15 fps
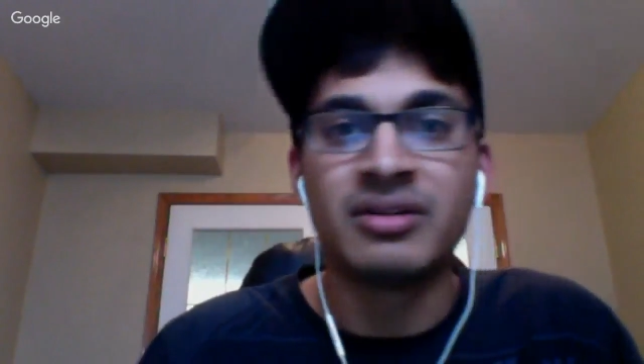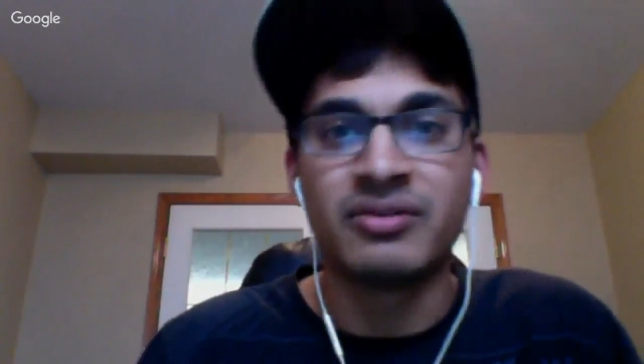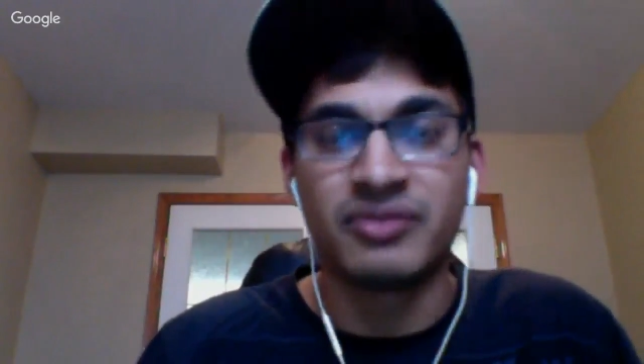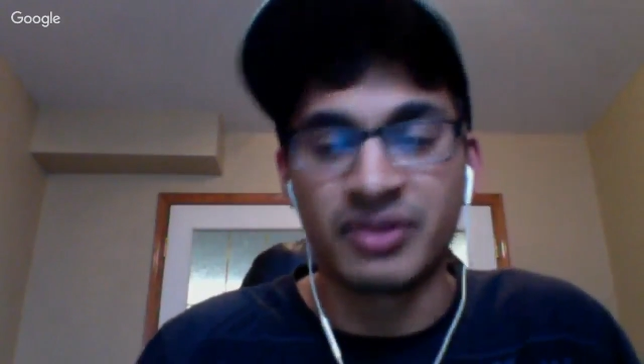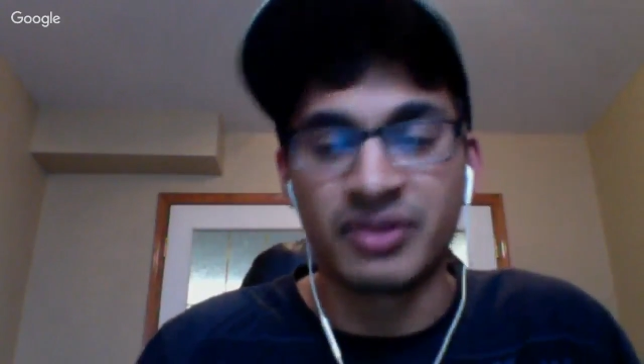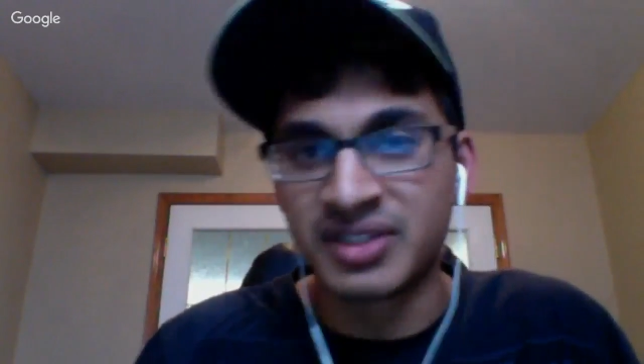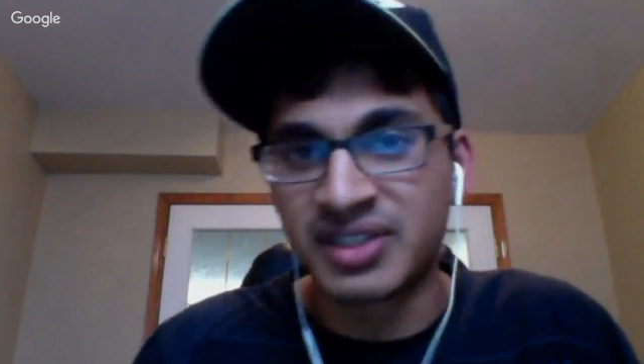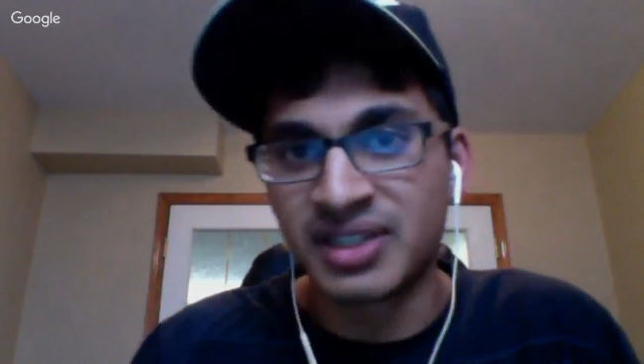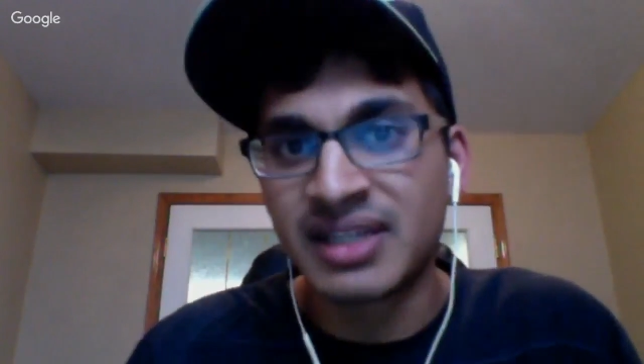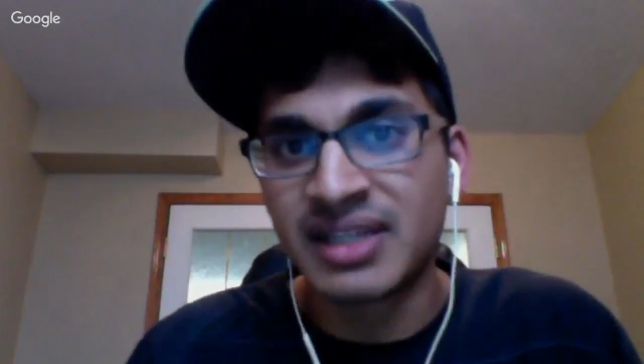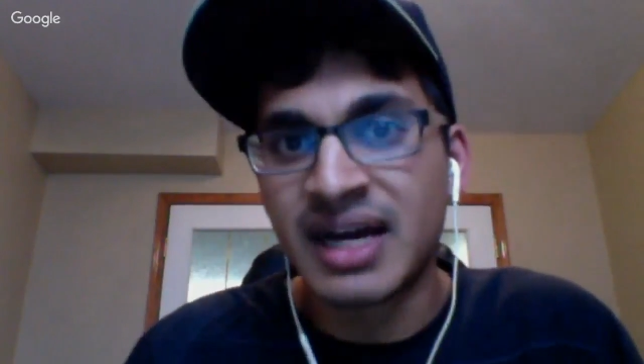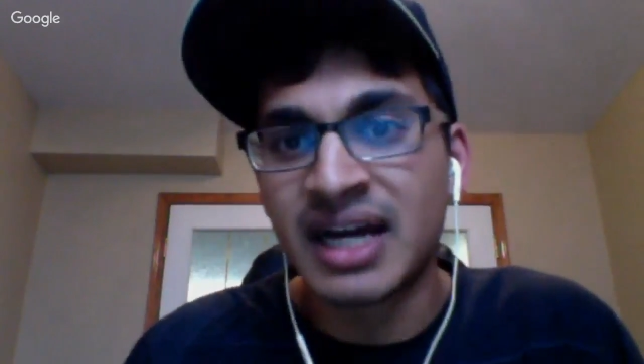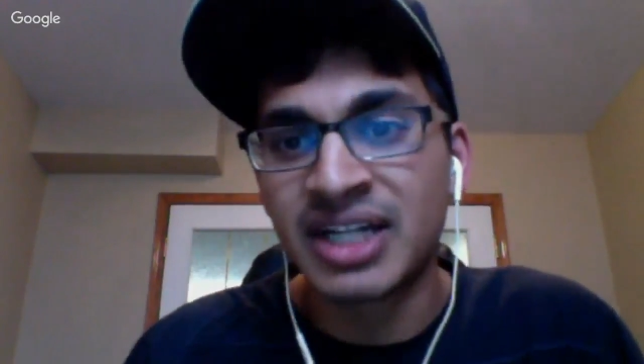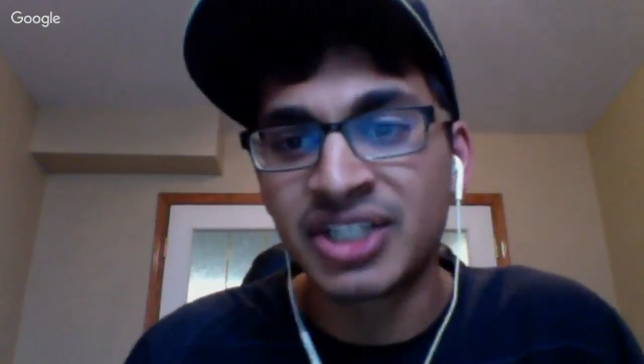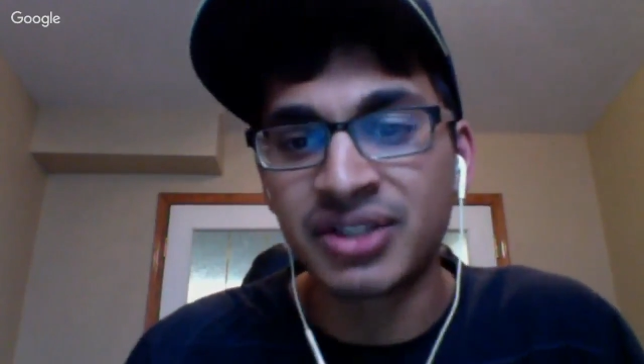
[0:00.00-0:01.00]
versus
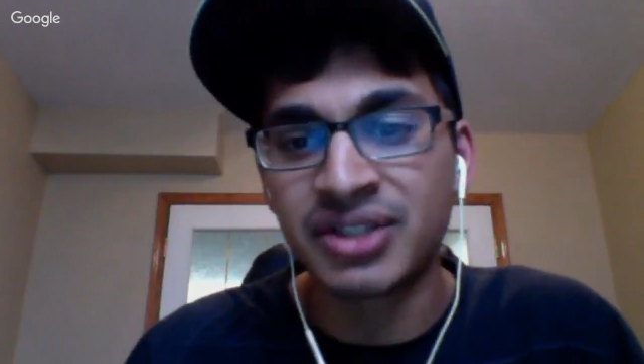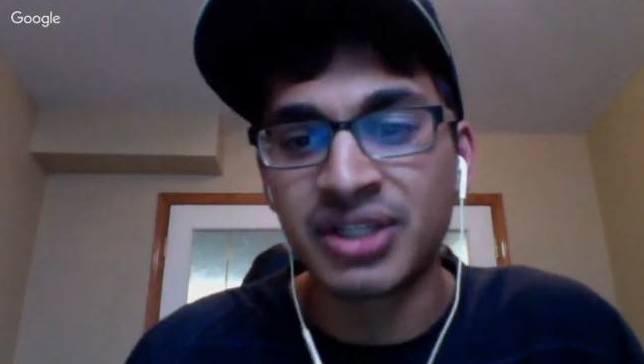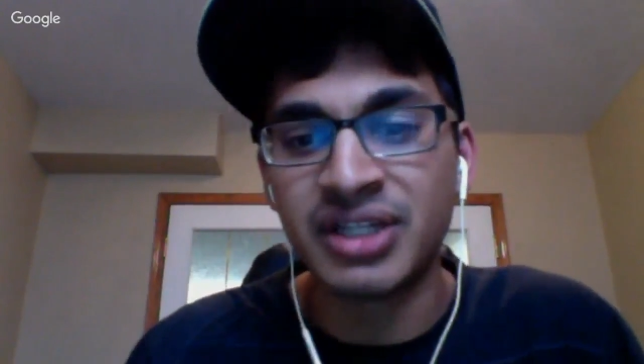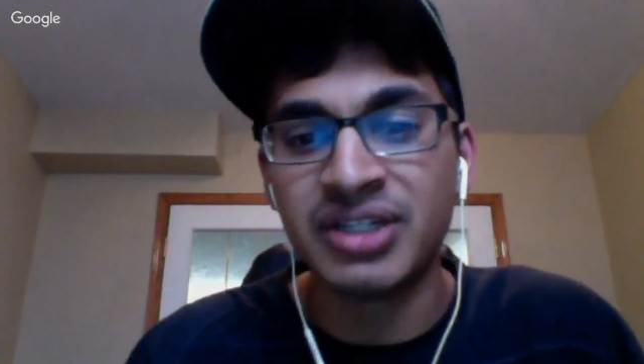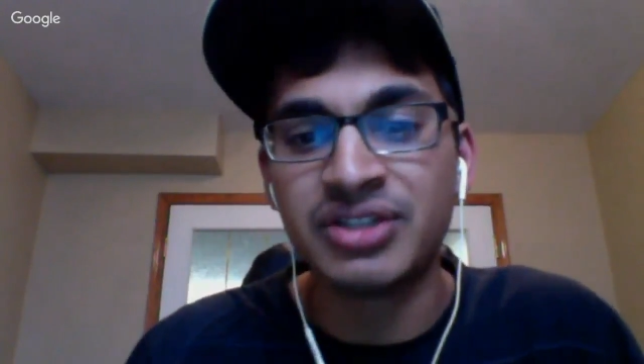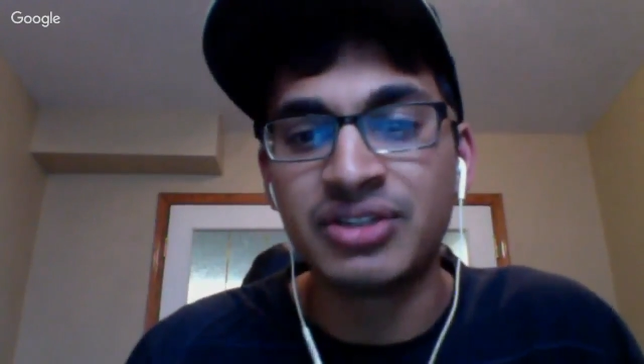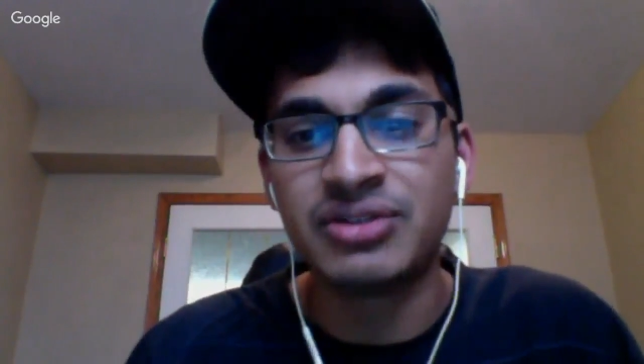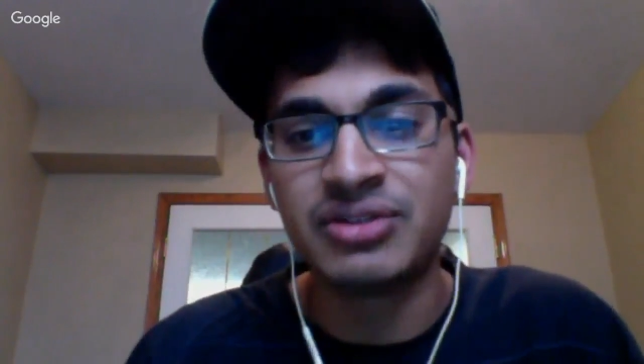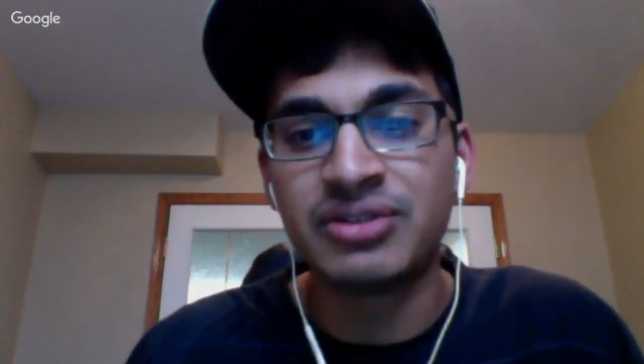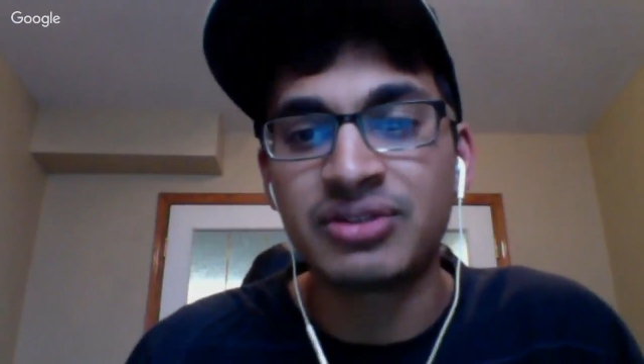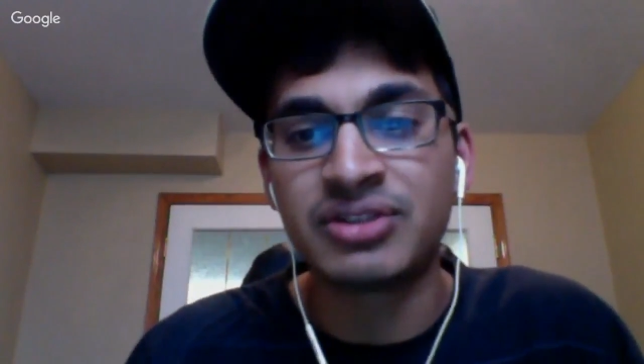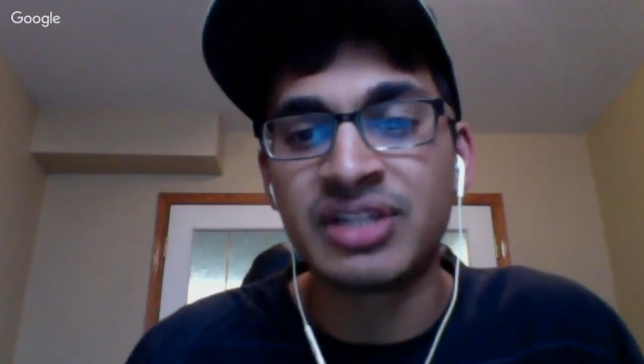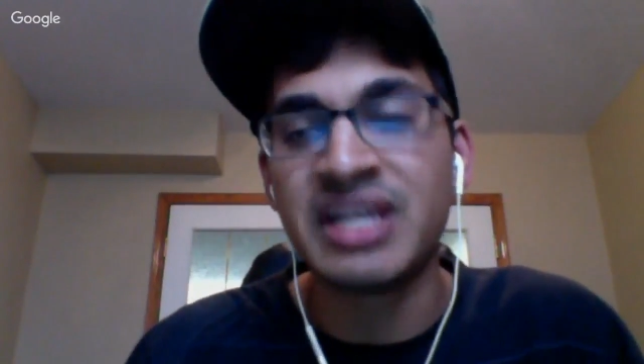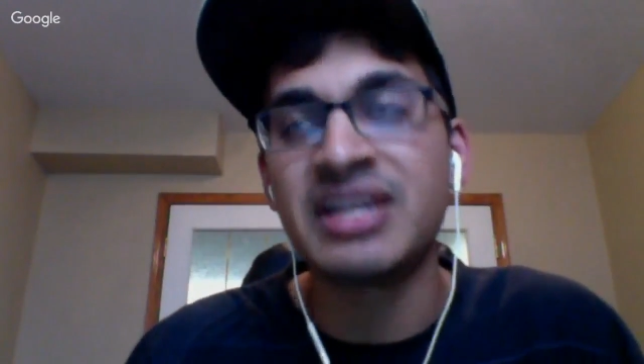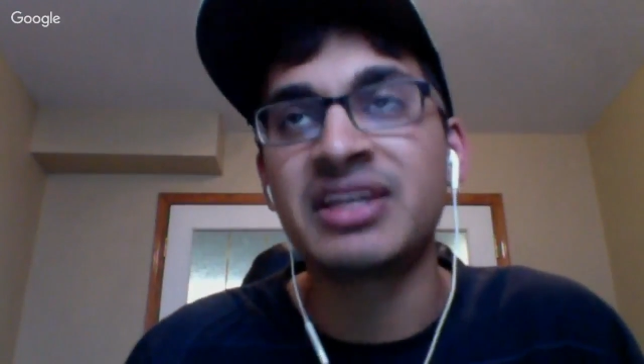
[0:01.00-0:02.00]
actually
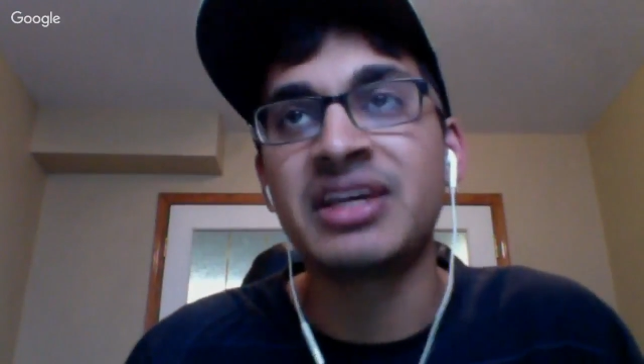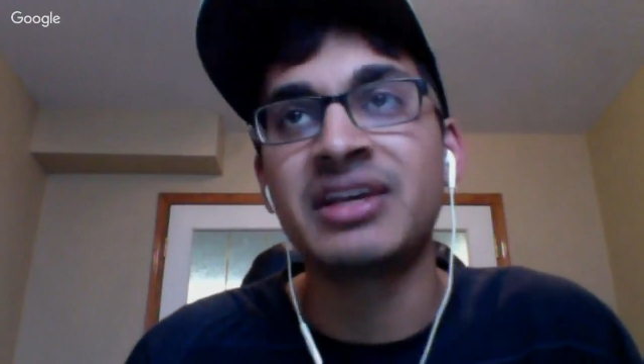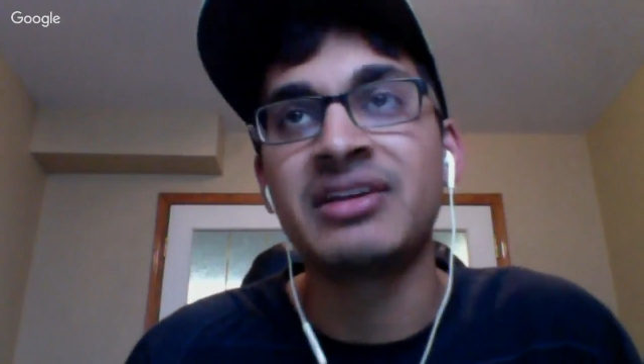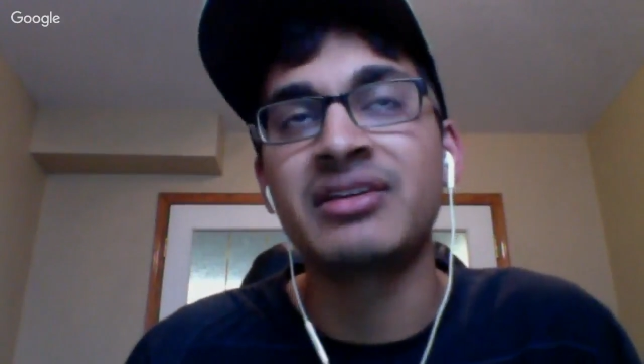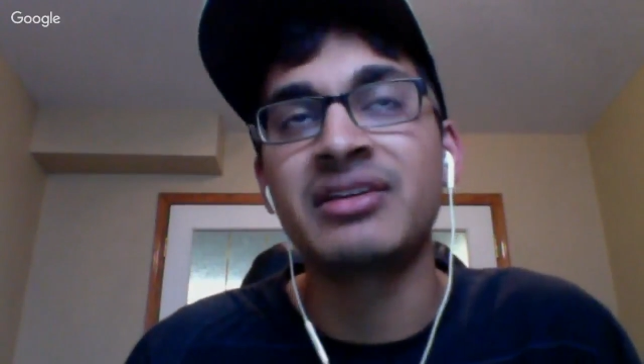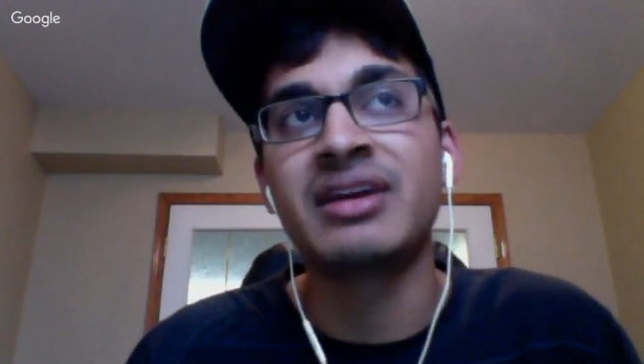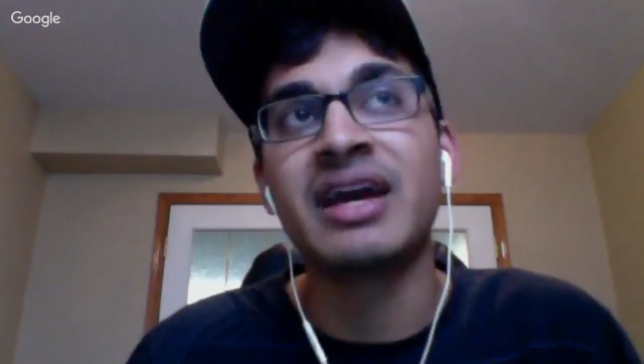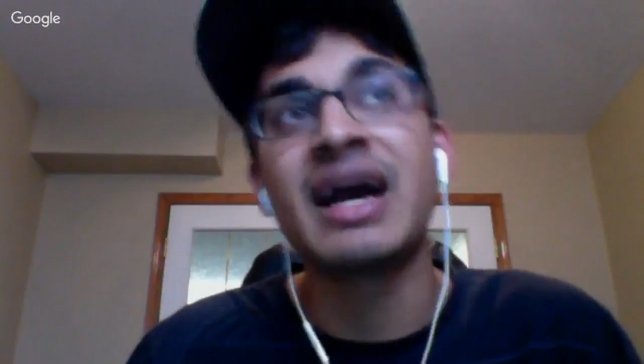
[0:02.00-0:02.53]
taking